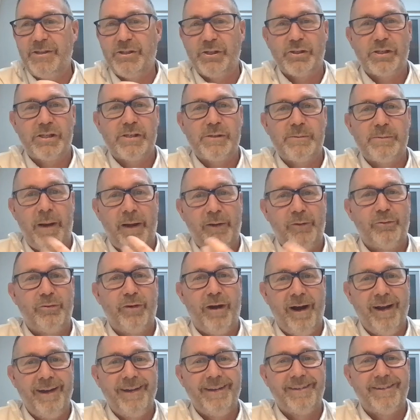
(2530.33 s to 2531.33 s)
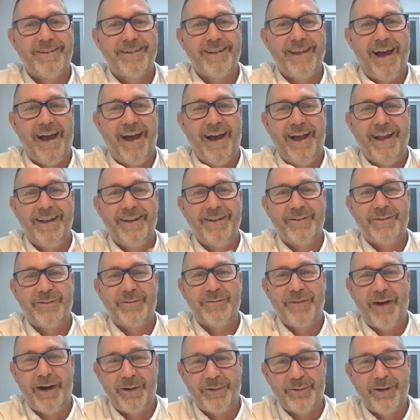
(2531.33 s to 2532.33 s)
it just smelt right
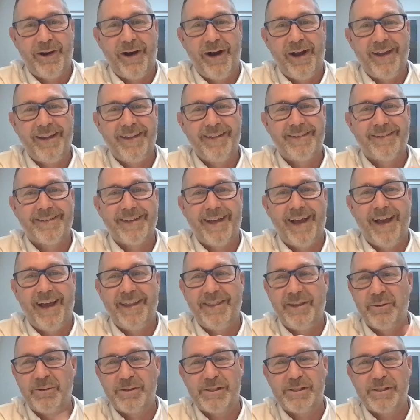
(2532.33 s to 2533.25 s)
and felt right.